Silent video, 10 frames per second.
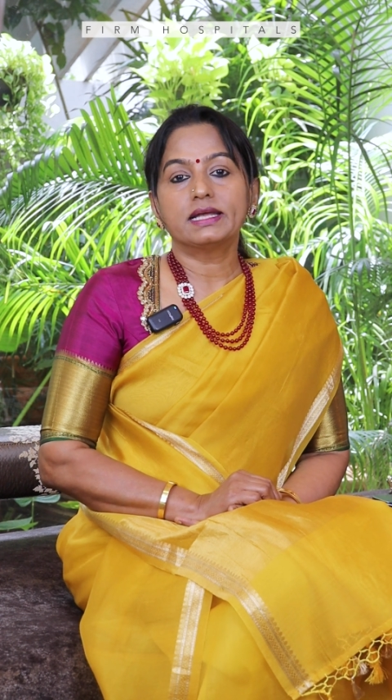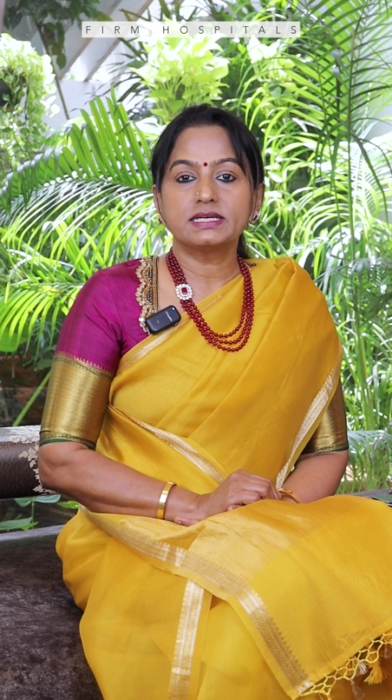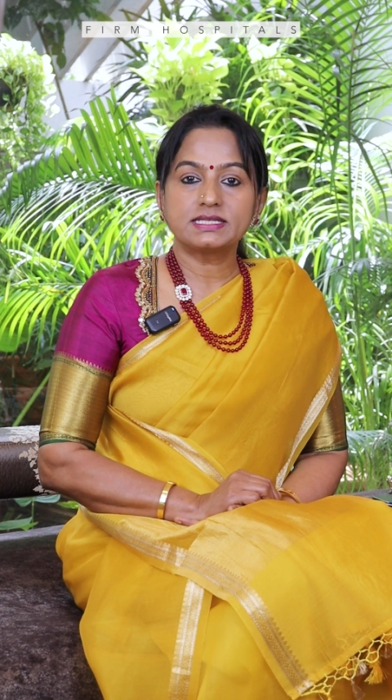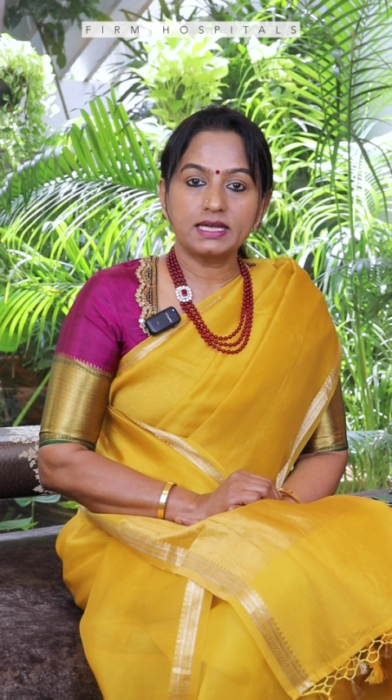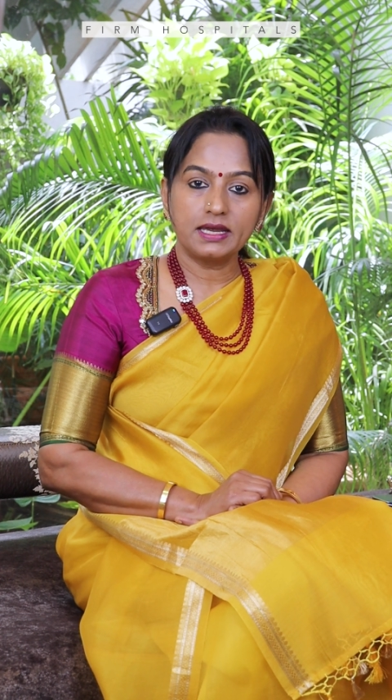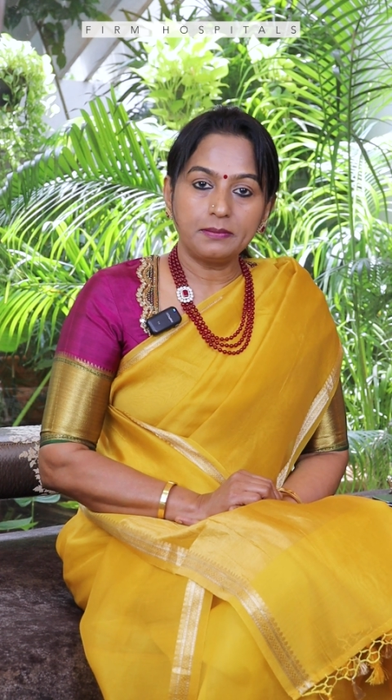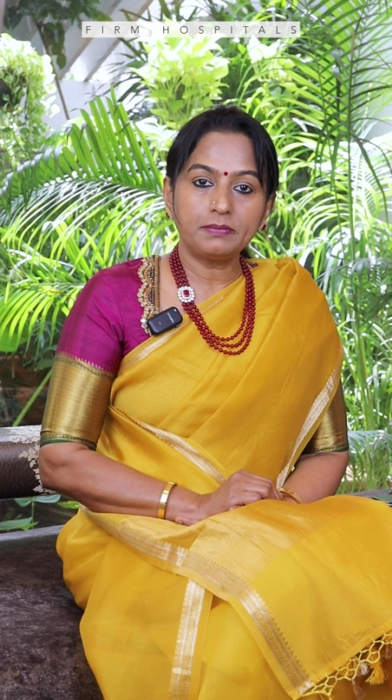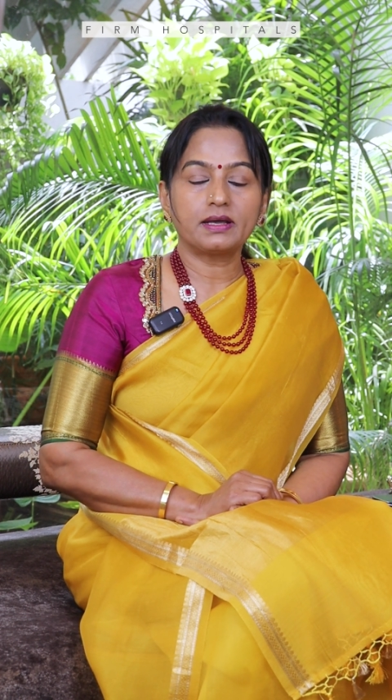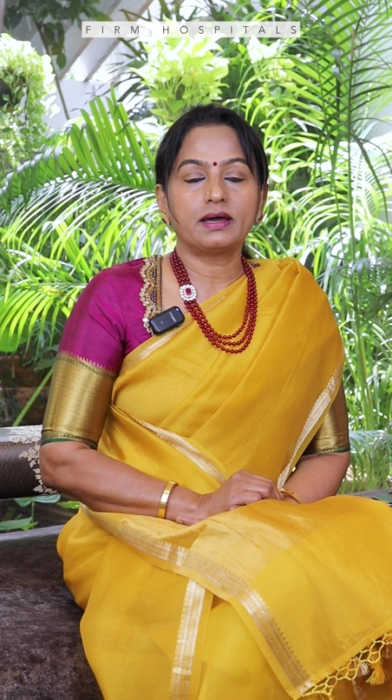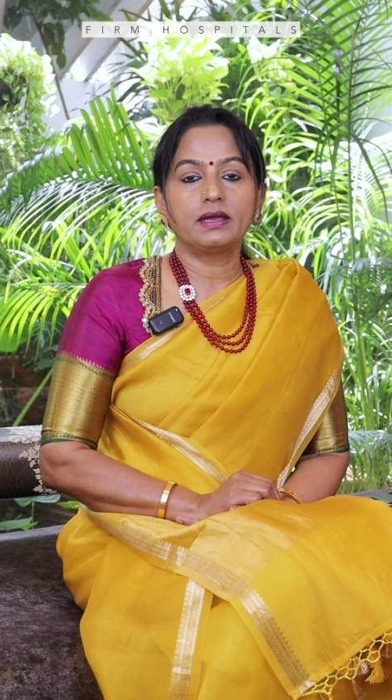At the
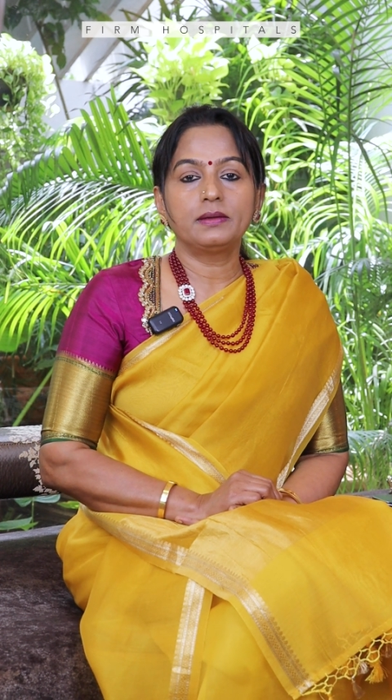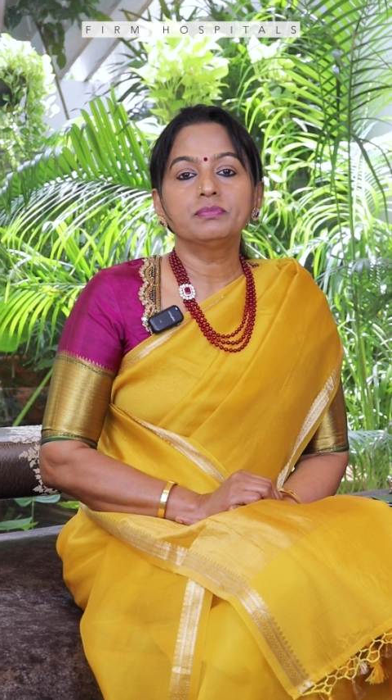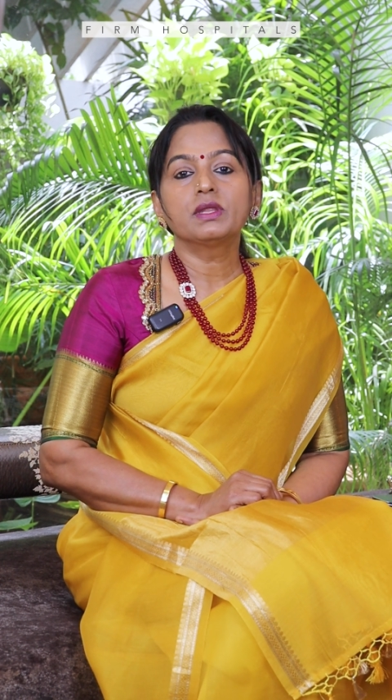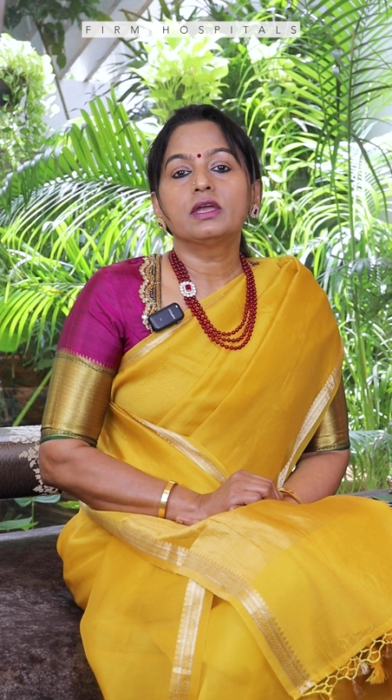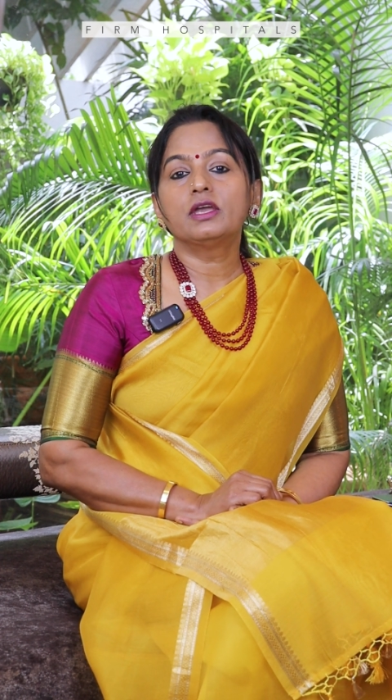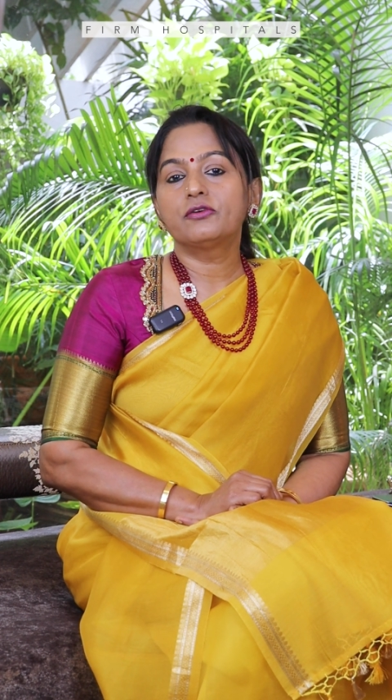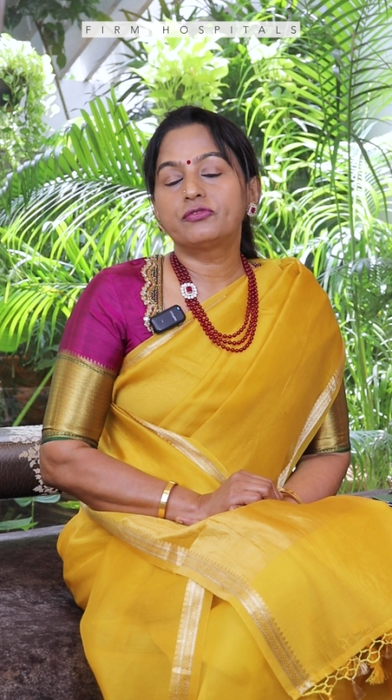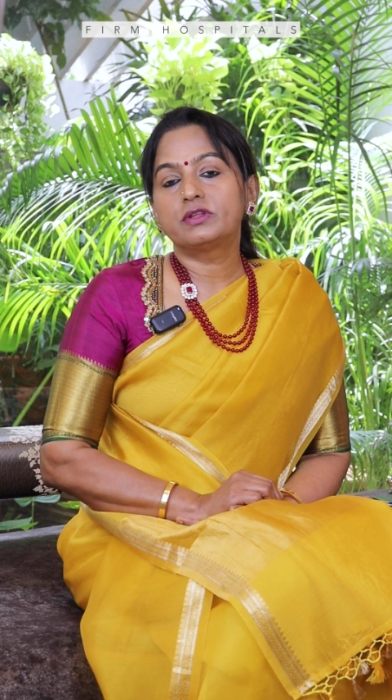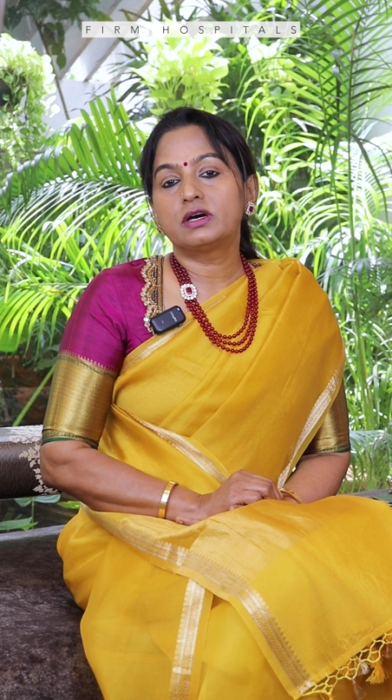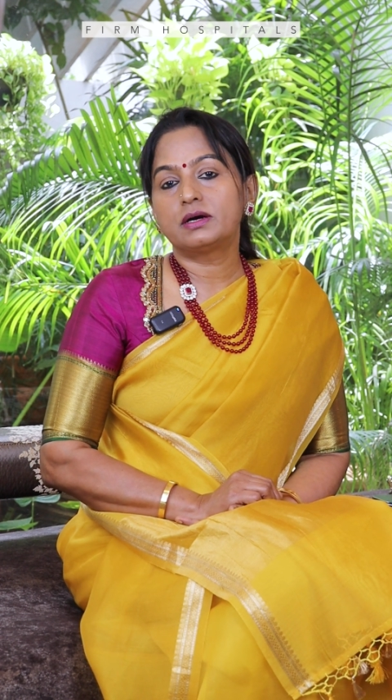same time, if